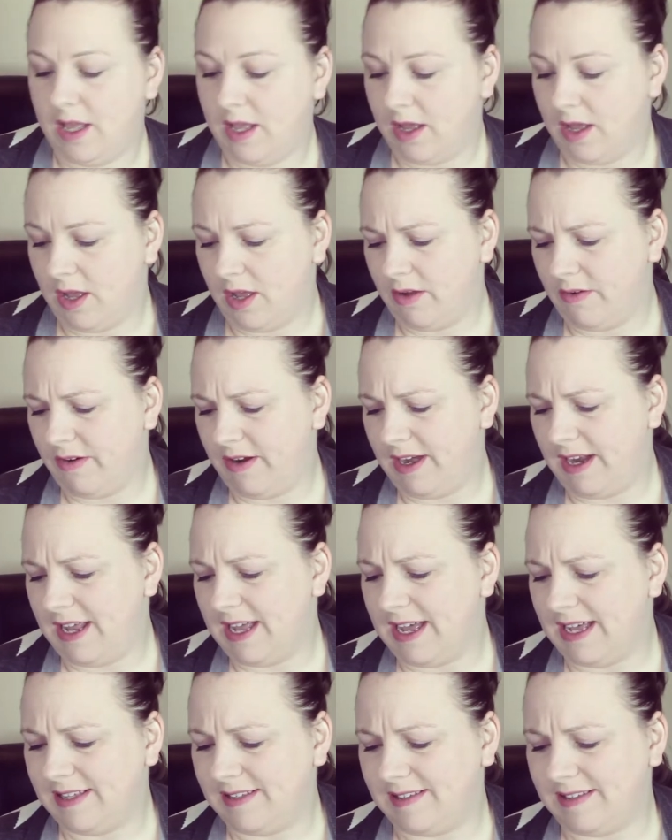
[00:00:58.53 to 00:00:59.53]
Already
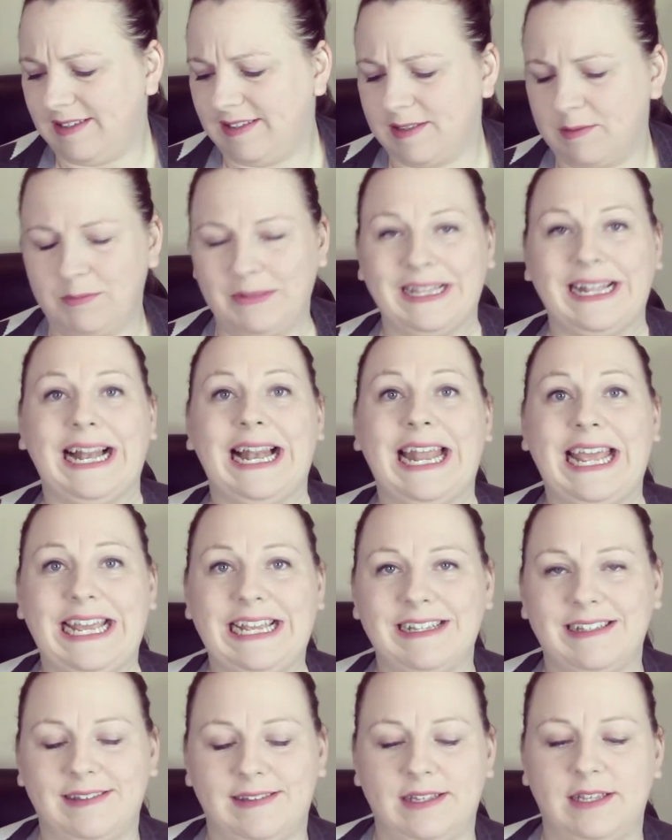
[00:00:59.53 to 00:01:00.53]
I see something
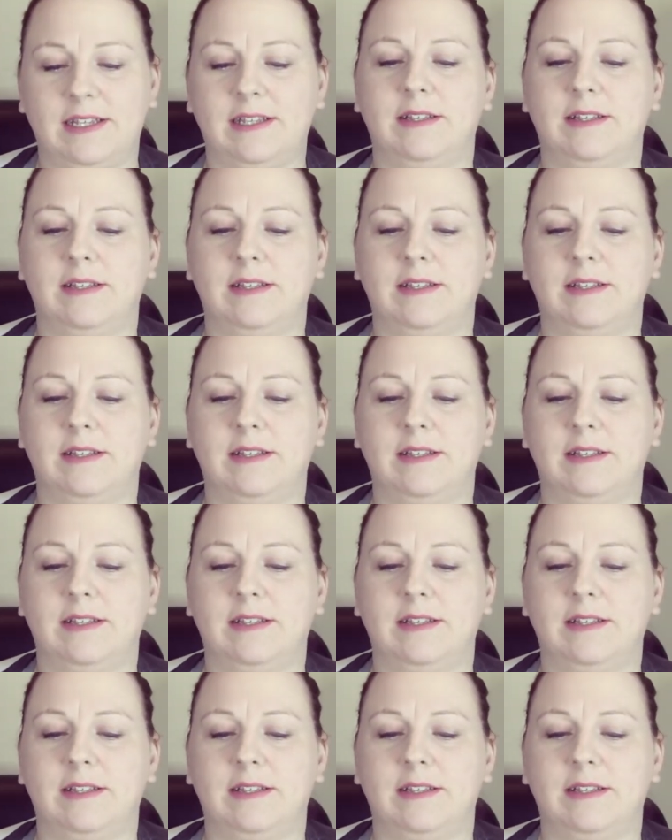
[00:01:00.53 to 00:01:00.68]
lace.